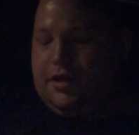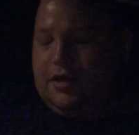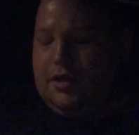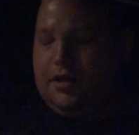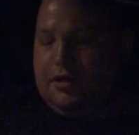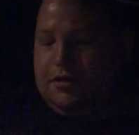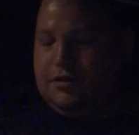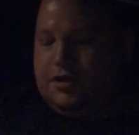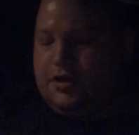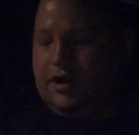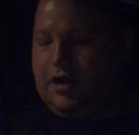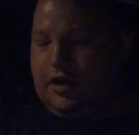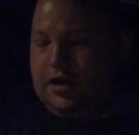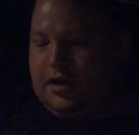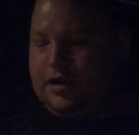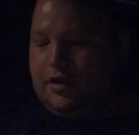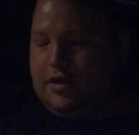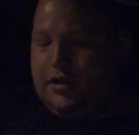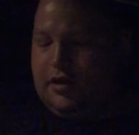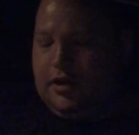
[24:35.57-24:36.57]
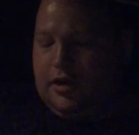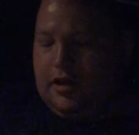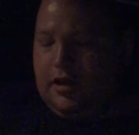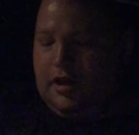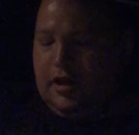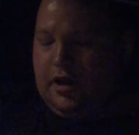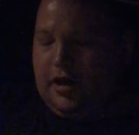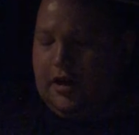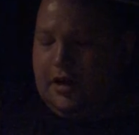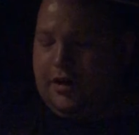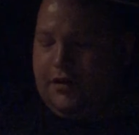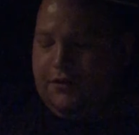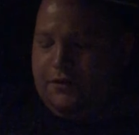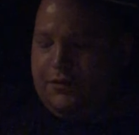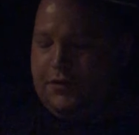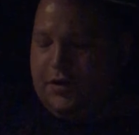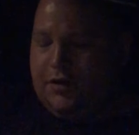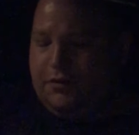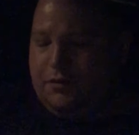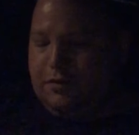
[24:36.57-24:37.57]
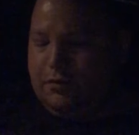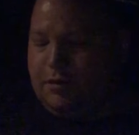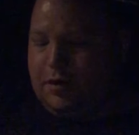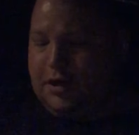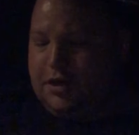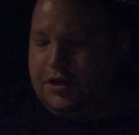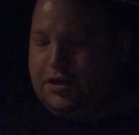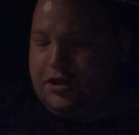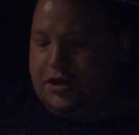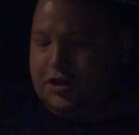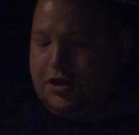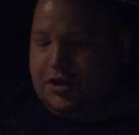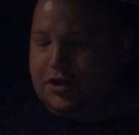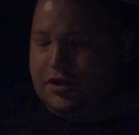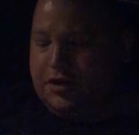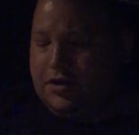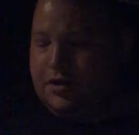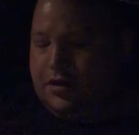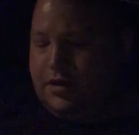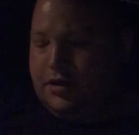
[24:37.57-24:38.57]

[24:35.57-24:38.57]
there's not a lot of information